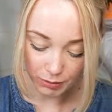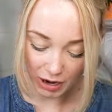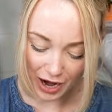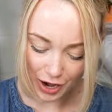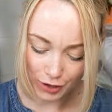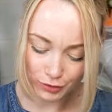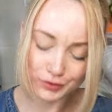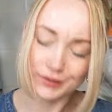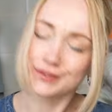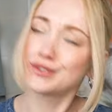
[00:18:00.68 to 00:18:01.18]

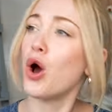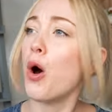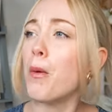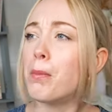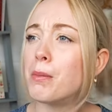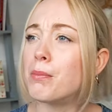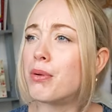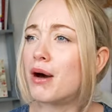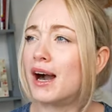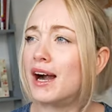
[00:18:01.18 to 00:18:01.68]
browns,
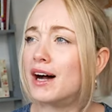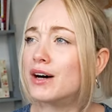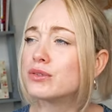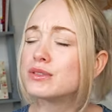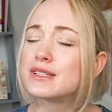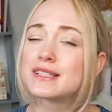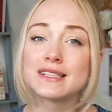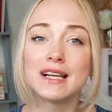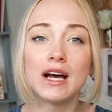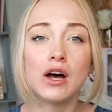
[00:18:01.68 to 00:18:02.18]
copper
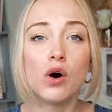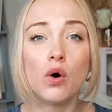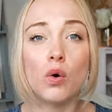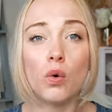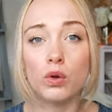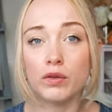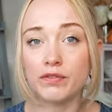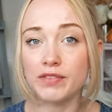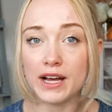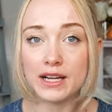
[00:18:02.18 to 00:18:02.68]
browns.
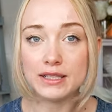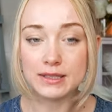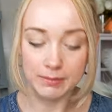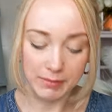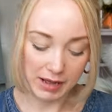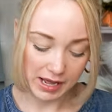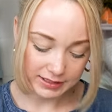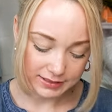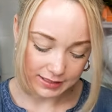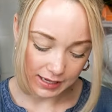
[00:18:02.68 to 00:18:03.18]
All of that is
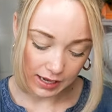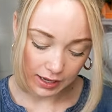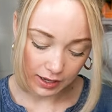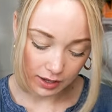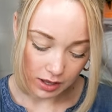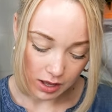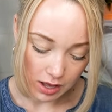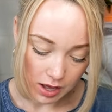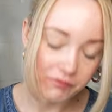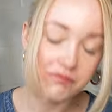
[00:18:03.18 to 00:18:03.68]

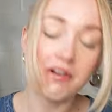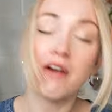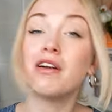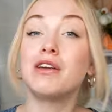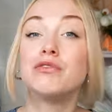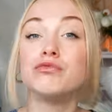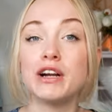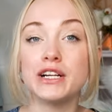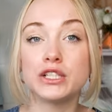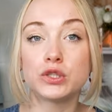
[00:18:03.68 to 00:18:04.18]
amazing.
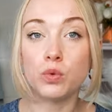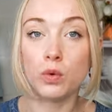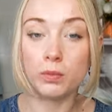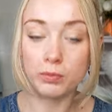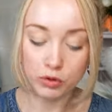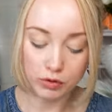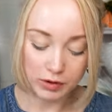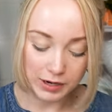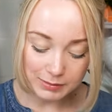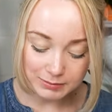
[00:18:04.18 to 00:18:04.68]
Very rich warm
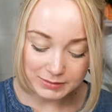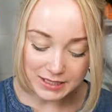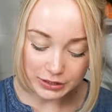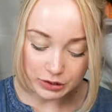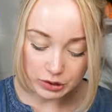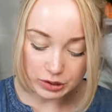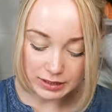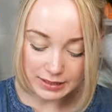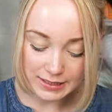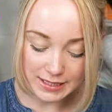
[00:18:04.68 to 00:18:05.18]
creams. As
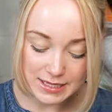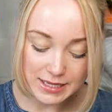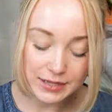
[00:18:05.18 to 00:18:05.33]
you can see,